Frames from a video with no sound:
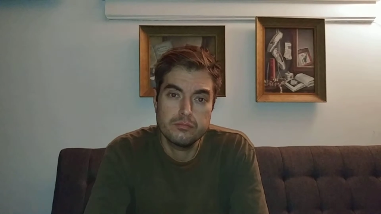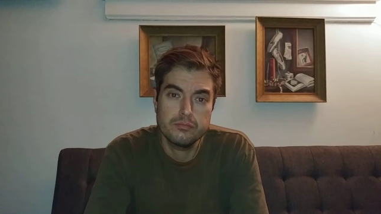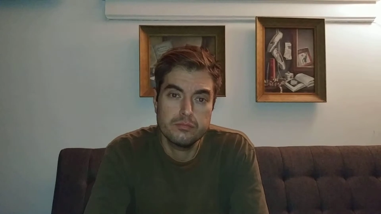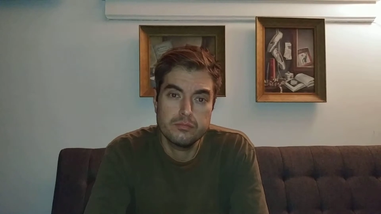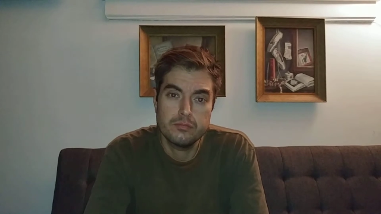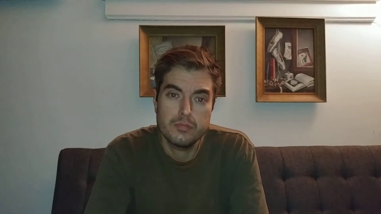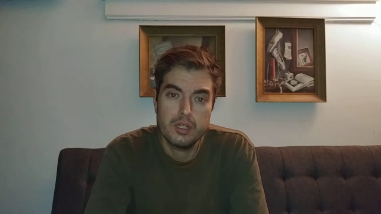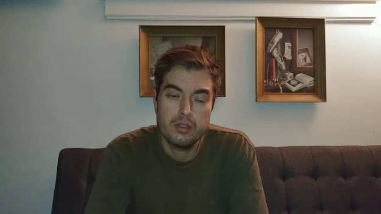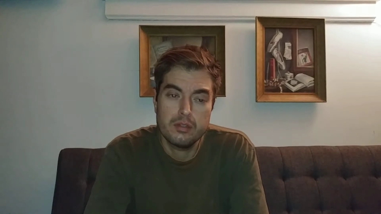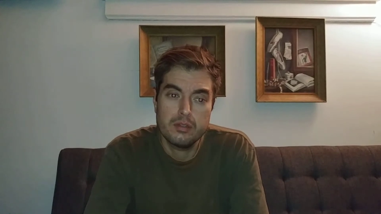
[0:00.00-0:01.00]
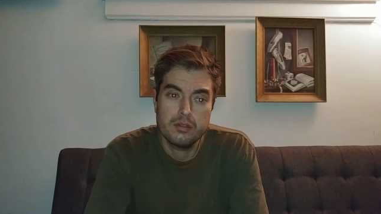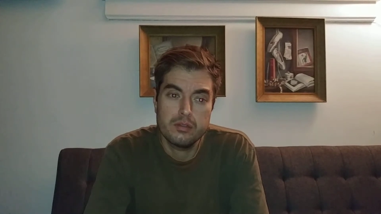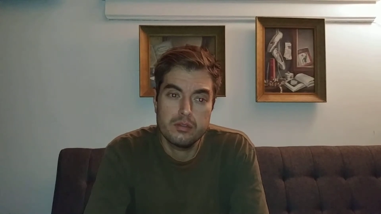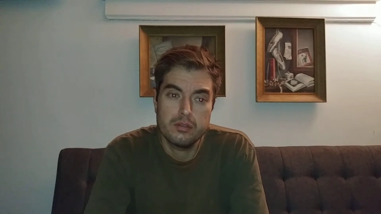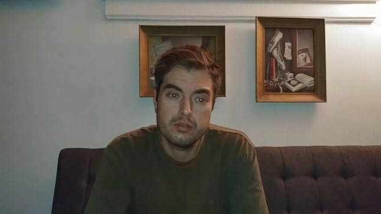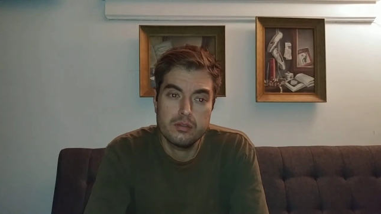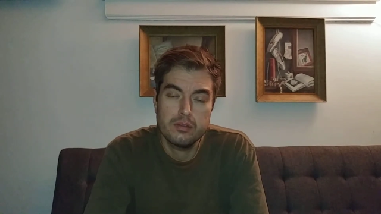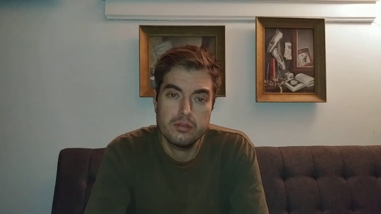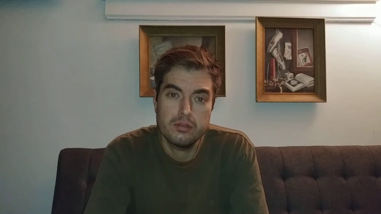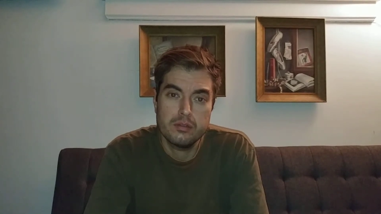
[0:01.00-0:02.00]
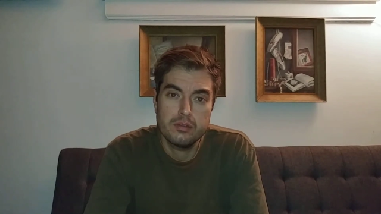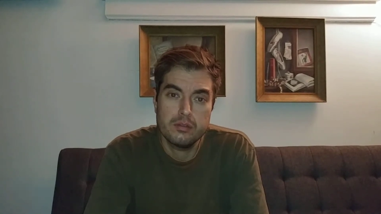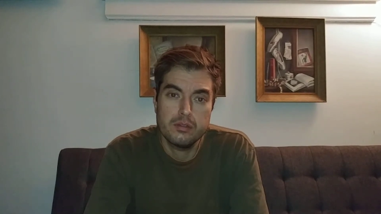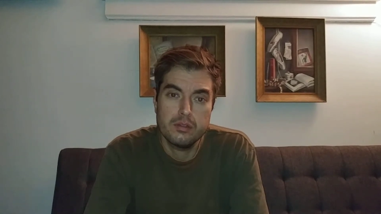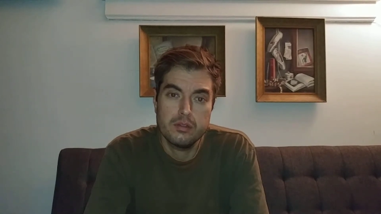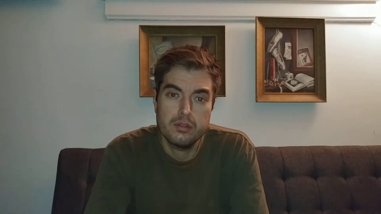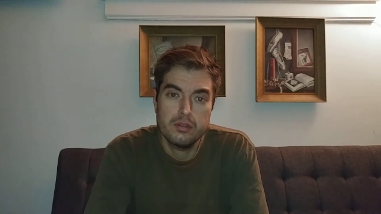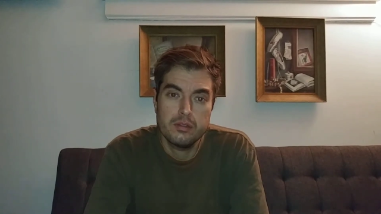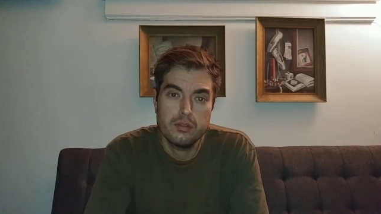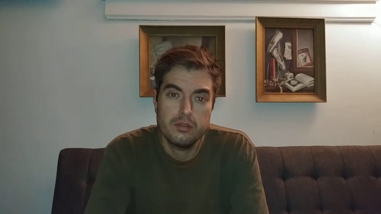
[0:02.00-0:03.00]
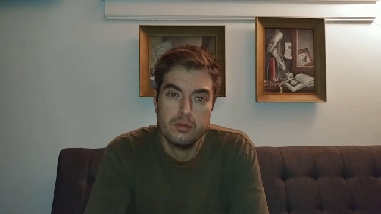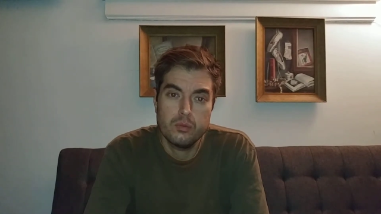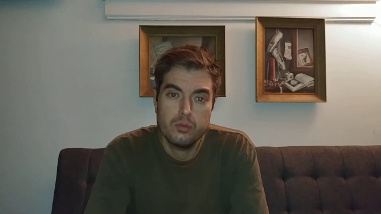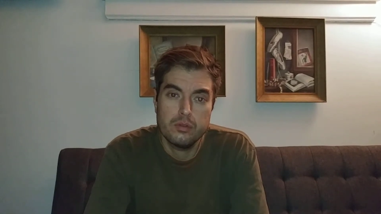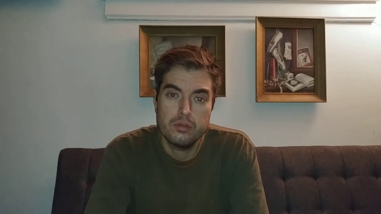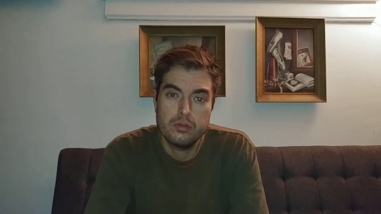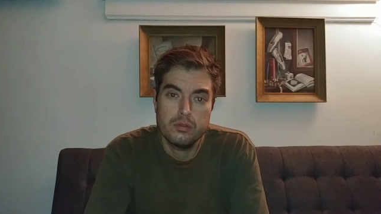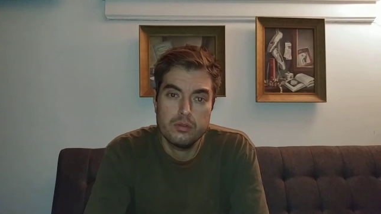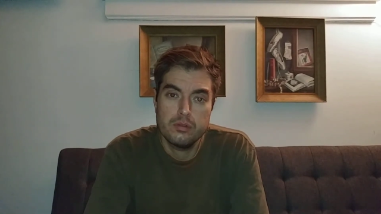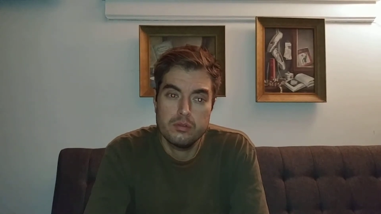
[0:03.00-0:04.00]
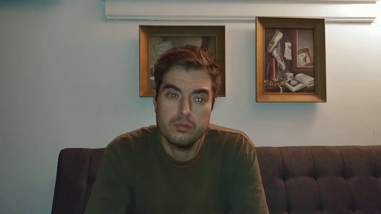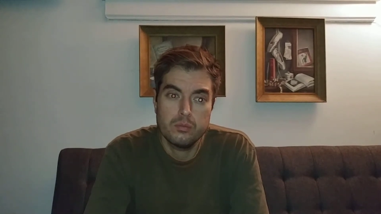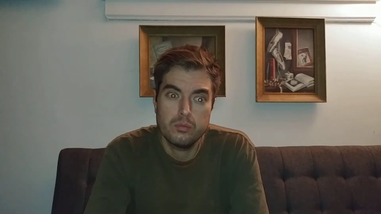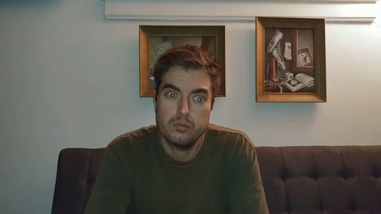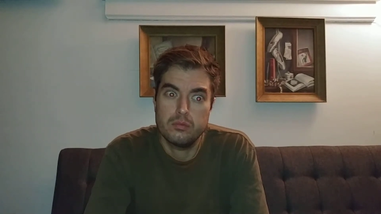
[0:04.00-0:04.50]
Nothing is said.